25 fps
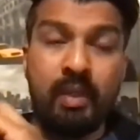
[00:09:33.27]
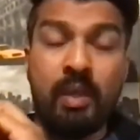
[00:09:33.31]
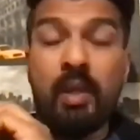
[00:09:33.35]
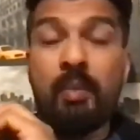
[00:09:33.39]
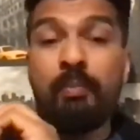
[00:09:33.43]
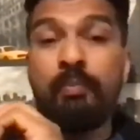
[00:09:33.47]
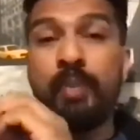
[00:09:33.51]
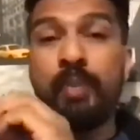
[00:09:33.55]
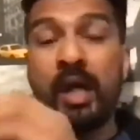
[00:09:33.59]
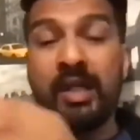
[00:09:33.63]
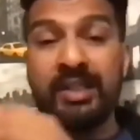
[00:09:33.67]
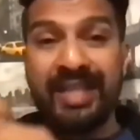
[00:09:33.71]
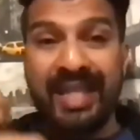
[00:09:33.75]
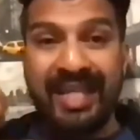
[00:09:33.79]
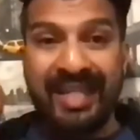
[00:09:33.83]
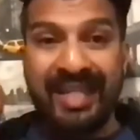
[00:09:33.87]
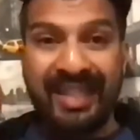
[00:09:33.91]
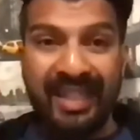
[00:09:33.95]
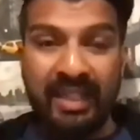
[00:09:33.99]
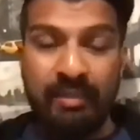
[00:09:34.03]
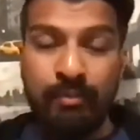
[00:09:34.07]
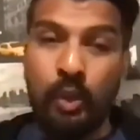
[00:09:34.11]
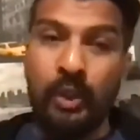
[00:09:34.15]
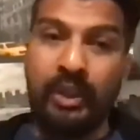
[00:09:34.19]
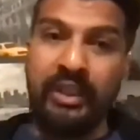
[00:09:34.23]

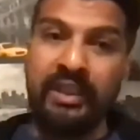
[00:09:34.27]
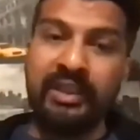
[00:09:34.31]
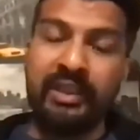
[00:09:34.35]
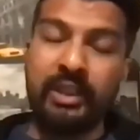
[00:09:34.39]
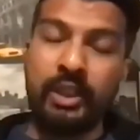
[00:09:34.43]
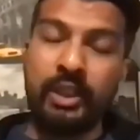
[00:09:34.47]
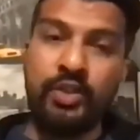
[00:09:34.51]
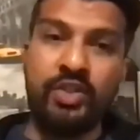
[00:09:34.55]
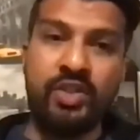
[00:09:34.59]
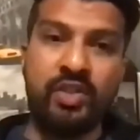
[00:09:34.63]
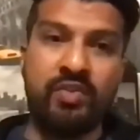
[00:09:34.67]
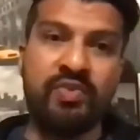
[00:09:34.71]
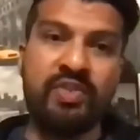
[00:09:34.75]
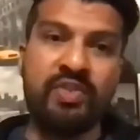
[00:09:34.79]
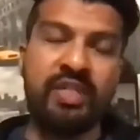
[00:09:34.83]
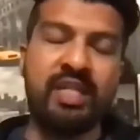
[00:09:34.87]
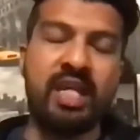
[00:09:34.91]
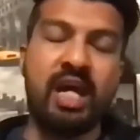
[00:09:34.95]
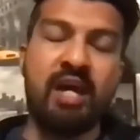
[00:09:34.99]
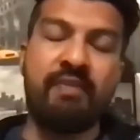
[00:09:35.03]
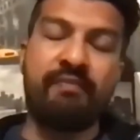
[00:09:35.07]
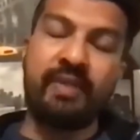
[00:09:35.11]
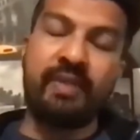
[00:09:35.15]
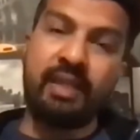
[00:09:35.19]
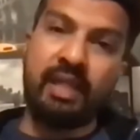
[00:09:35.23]
partake in more exclusive
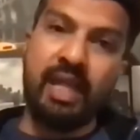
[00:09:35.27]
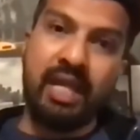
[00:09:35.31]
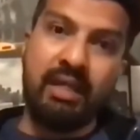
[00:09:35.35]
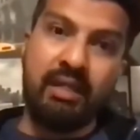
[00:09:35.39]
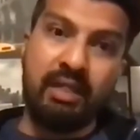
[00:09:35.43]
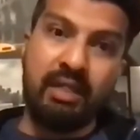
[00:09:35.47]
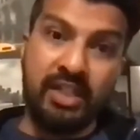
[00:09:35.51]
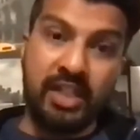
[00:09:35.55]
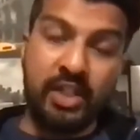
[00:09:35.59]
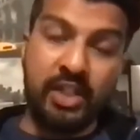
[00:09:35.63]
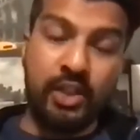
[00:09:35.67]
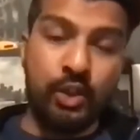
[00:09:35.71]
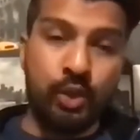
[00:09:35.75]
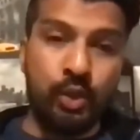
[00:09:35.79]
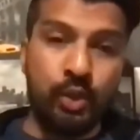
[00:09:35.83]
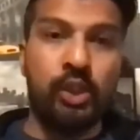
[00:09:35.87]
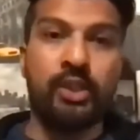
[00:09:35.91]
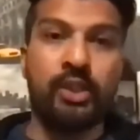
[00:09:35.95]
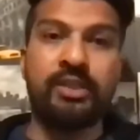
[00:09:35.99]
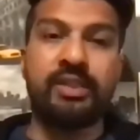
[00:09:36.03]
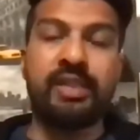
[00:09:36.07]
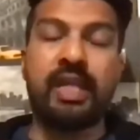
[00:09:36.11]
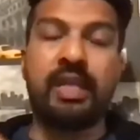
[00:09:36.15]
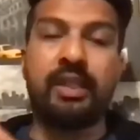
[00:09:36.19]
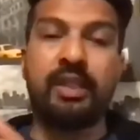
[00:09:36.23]
stuff and additional
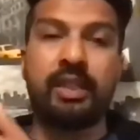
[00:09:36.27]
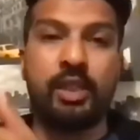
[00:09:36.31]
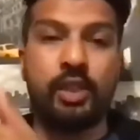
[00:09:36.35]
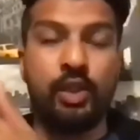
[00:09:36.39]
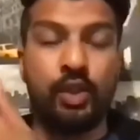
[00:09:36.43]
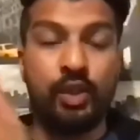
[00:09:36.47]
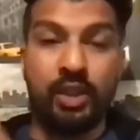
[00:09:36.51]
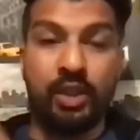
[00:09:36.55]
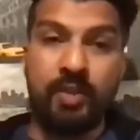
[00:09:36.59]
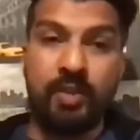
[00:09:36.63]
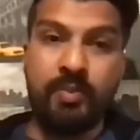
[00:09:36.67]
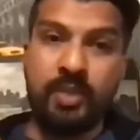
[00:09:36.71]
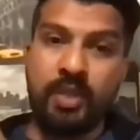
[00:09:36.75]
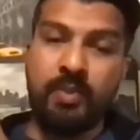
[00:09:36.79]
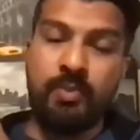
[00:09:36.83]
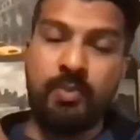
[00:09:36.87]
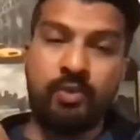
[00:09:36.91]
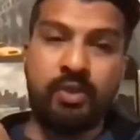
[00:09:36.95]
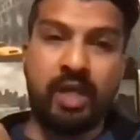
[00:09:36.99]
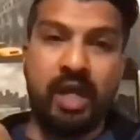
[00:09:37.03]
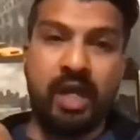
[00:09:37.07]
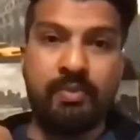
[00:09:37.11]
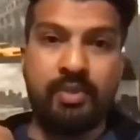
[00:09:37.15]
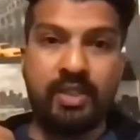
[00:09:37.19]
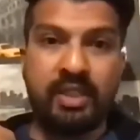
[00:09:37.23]
content, then you can
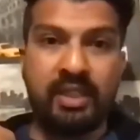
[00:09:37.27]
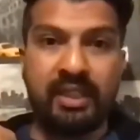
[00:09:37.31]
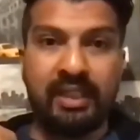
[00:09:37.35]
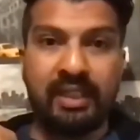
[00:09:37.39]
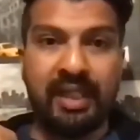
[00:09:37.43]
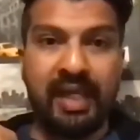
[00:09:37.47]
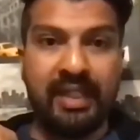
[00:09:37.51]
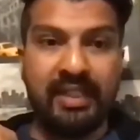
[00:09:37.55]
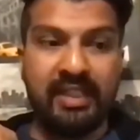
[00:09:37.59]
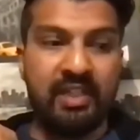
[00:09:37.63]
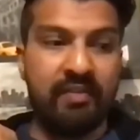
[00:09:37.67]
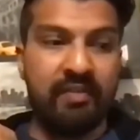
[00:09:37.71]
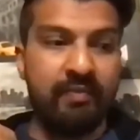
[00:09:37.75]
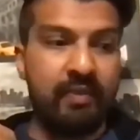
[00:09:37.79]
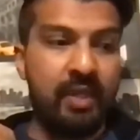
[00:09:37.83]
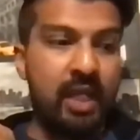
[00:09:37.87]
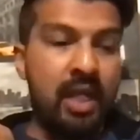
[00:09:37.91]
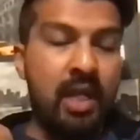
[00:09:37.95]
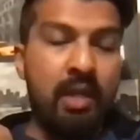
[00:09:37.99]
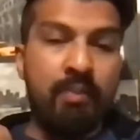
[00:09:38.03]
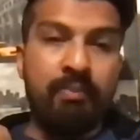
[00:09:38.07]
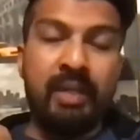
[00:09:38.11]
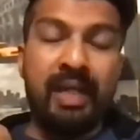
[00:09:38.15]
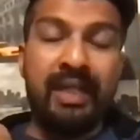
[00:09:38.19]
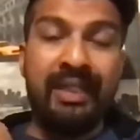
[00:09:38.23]
subscribe to the collective.
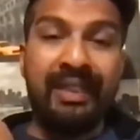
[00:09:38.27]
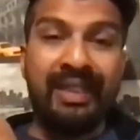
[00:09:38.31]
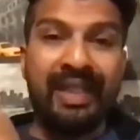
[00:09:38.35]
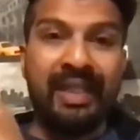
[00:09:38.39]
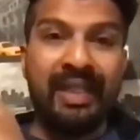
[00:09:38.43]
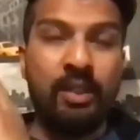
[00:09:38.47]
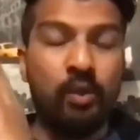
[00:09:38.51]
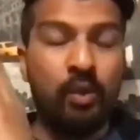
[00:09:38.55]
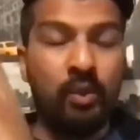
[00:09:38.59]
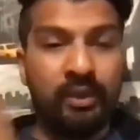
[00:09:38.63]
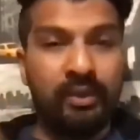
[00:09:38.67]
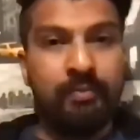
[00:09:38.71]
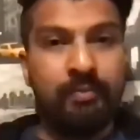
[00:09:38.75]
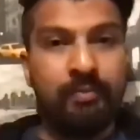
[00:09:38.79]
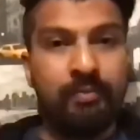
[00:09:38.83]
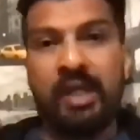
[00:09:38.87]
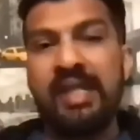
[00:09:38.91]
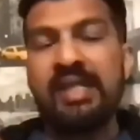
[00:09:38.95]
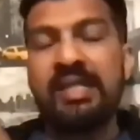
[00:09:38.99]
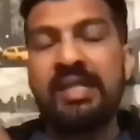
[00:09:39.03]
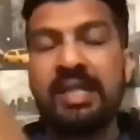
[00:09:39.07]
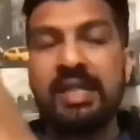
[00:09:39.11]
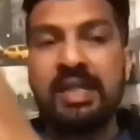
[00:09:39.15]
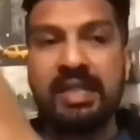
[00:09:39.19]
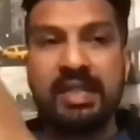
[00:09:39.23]
But again, all the
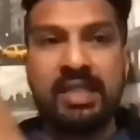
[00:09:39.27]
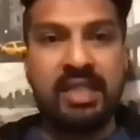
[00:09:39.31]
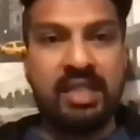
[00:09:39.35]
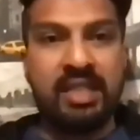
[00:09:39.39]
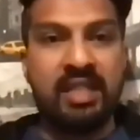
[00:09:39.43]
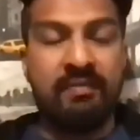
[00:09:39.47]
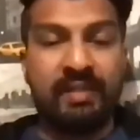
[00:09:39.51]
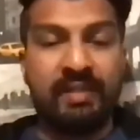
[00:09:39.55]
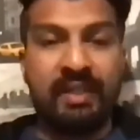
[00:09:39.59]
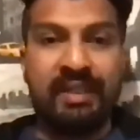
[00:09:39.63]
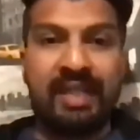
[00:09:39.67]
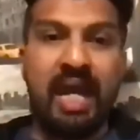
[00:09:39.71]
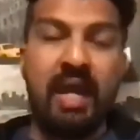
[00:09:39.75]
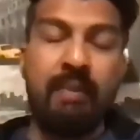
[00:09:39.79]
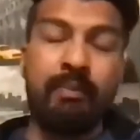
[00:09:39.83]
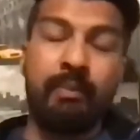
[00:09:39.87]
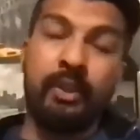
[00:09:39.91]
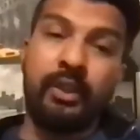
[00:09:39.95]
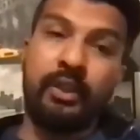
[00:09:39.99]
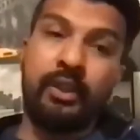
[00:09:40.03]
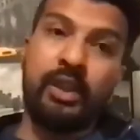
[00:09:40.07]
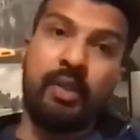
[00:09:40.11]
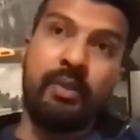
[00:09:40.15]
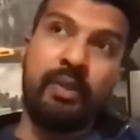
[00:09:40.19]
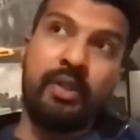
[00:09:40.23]
pricings and stuff like that, I'm
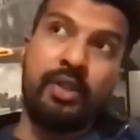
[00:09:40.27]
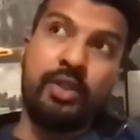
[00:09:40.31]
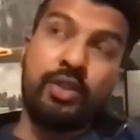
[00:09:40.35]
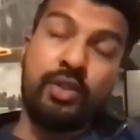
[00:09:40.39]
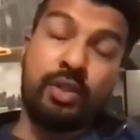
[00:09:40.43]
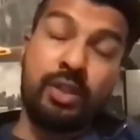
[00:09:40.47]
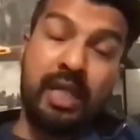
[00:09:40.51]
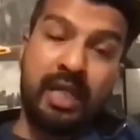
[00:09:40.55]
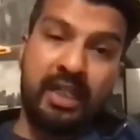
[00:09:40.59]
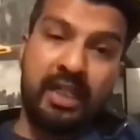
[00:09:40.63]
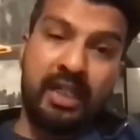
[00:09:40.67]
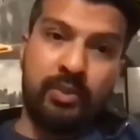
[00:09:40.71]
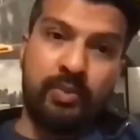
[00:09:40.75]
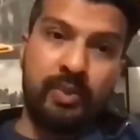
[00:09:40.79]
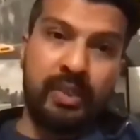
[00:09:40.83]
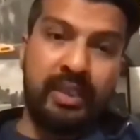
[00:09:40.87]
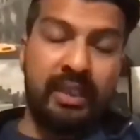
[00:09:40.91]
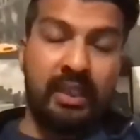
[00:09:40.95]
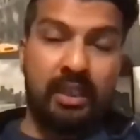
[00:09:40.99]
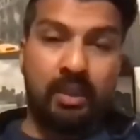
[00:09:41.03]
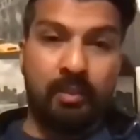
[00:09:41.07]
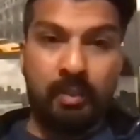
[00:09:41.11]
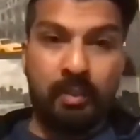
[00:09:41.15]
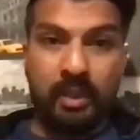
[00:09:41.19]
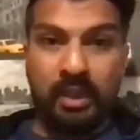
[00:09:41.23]
going to go in next
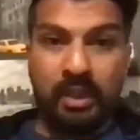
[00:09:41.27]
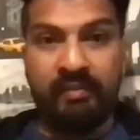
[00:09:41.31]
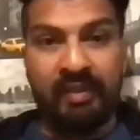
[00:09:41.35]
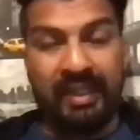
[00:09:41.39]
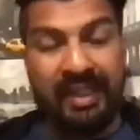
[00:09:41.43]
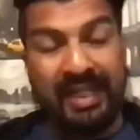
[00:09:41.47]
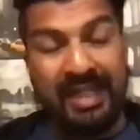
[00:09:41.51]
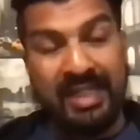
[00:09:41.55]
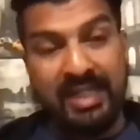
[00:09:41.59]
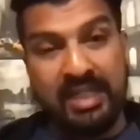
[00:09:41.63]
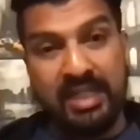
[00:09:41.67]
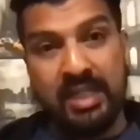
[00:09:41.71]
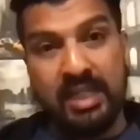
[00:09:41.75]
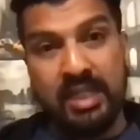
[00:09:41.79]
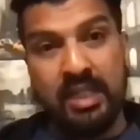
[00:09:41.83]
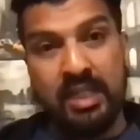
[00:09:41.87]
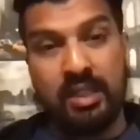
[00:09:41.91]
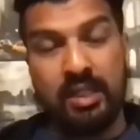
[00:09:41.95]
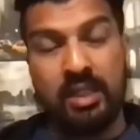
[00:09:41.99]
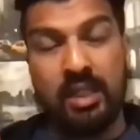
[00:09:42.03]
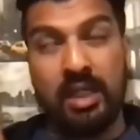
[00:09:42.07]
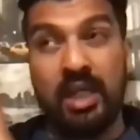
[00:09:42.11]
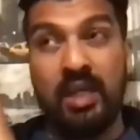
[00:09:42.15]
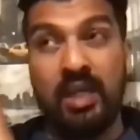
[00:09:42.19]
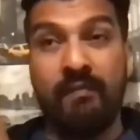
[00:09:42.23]
week, and I'm going to be
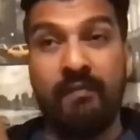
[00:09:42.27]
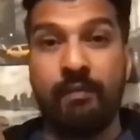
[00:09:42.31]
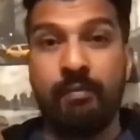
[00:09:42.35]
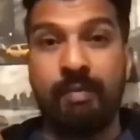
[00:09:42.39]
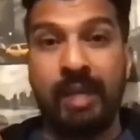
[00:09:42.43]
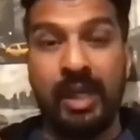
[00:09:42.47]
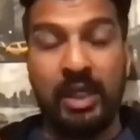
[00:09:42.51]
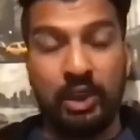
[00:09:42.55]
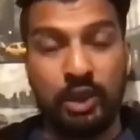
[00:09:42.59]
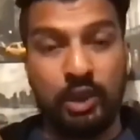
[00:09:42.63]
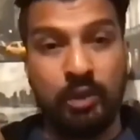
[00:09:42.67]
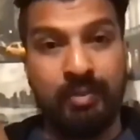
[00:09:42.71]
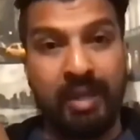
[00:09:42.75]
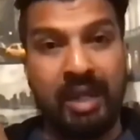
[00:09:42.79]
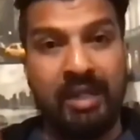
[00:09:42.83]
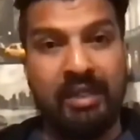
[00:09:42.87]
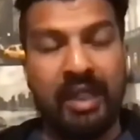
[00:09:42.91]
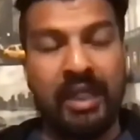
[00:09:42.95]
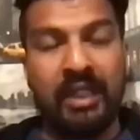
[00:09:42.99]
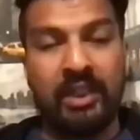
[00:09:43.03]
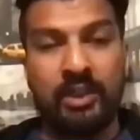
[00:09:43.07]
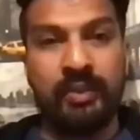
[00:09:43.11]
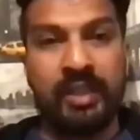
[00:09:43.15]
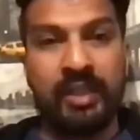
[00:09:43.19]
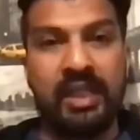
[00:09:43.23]
releasing information about
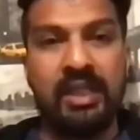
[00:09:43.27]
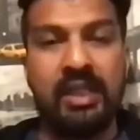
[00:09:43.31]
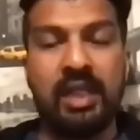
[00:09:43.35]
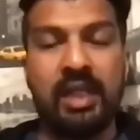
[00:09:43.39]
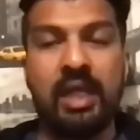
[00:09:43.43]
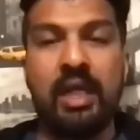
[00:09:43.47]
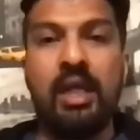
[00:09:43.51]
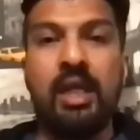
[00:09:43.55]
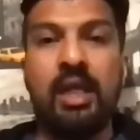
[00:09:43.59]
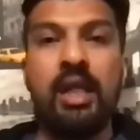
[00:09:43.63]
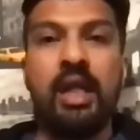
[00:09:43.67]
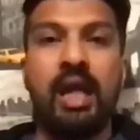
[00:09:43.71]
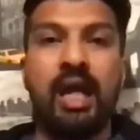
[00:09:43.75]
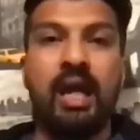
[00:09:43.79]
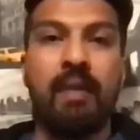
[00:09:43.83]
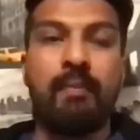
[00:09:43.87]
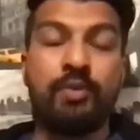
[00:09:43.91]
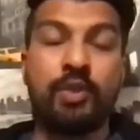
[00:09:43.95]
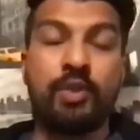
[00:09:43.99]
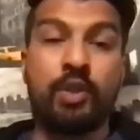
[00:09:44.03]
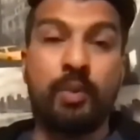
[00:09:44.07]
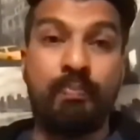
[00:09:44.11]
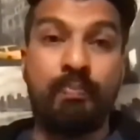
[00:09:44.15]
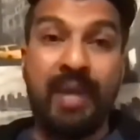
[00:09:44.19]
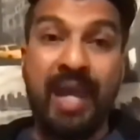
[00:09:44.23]
next week.
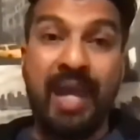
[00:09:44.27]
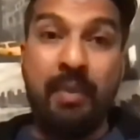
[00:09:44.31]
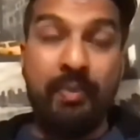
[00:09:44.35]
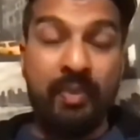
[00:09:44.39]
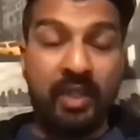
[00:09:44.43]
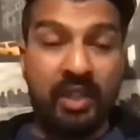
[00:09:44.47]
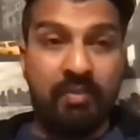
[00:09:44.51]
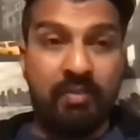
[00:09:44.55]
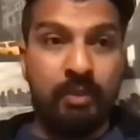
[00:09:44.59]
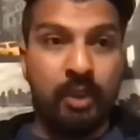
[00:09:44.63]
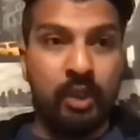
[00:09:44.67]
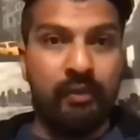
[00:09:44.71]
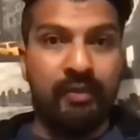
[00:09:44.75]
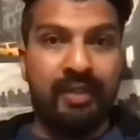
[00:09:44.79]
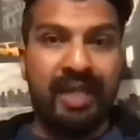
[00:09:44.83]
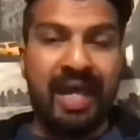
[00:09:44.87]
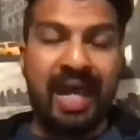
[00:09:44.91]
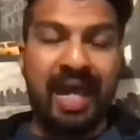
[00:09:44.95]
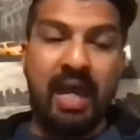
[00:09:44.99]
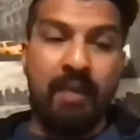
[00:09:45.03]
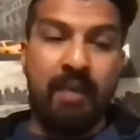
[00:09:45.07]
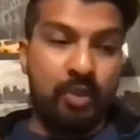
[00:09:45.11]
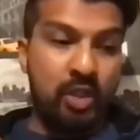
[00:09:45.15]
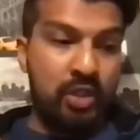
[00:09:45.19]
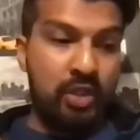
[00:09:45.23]
So bear with me on
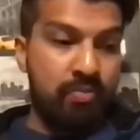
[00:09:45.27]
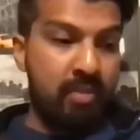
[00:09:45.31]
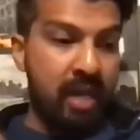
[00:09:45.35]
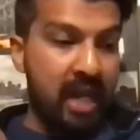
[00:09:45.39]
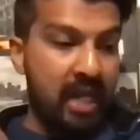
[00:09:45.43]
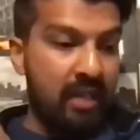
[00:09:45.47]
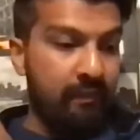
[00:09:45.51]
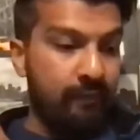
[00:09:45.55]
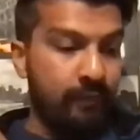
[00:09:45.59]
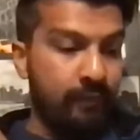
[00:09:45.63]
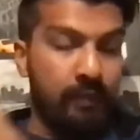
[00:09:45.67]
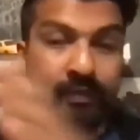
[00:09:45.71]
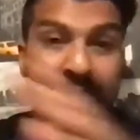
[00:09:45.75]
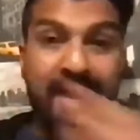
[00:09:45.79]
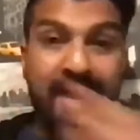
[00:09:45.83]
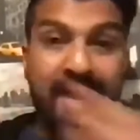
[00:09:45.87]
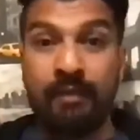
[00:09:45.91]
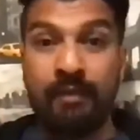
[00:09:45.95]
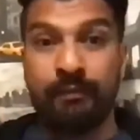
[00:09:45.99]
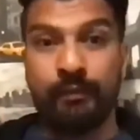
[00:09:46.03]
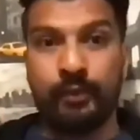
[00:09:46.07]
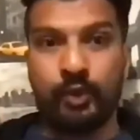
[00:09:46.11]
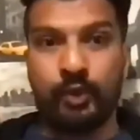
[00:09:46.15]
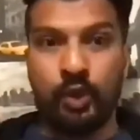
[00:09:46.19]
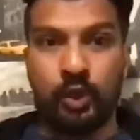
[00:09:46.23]
that. I'm just mindful of
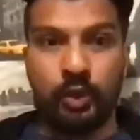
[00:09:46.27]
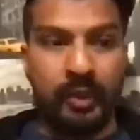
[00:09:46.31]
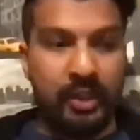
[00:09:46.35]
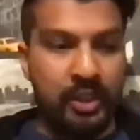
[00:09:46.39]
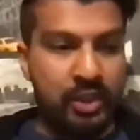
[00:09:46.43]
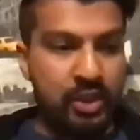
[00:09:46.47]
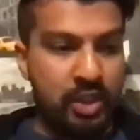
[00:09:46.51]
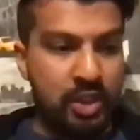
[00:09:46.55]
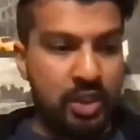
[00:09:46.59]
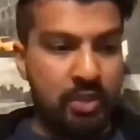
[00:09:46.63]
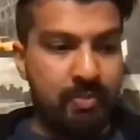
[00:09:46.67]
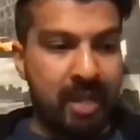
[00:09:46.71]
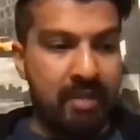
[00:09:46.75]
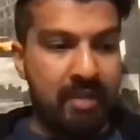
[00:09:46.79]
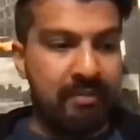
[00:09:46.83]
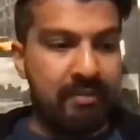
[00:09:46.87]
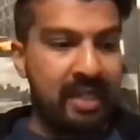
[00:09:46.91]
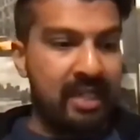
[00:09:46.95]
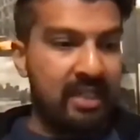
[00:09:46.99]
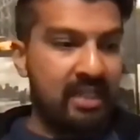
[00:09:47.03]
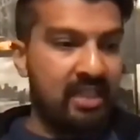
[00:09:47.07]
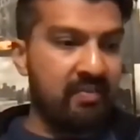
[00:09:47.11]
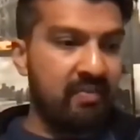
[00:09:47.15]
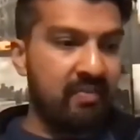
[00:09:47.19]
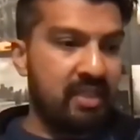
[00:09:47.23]
getting through your questions about
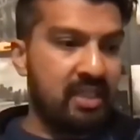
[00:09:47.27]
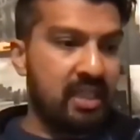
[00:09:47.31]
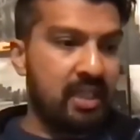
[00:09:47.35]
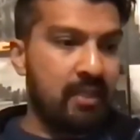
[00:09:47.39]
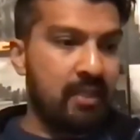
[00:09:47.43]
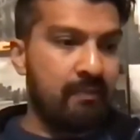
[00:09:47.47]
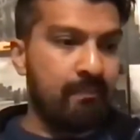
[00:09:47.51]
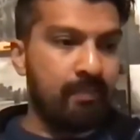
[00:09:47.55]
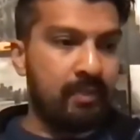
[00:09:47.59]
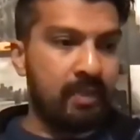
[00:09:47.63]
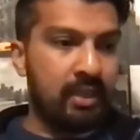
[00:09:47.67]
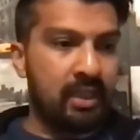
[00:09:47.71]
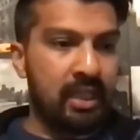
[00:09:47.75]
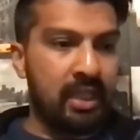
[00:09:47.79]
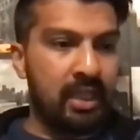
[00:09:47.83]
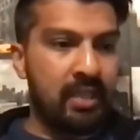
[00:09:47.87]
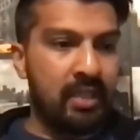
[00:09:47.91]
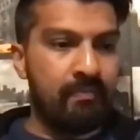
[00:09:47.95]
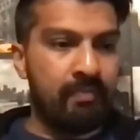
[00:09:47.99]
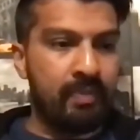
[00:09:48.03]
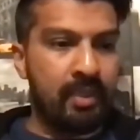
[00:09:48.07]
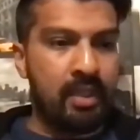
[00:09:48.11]
reactivity. Okay.